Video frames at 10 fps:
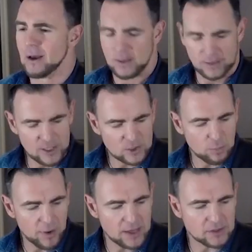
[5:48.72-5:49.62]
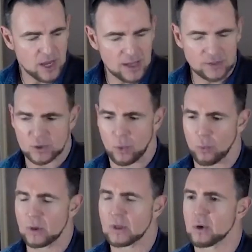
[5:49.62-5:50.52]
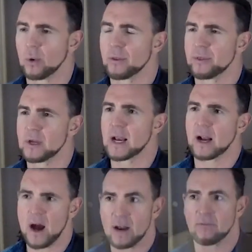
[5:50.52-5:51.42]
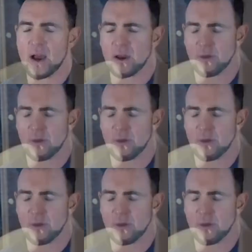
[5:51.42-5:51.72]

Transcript: this bass has this really cool thing, kind of like a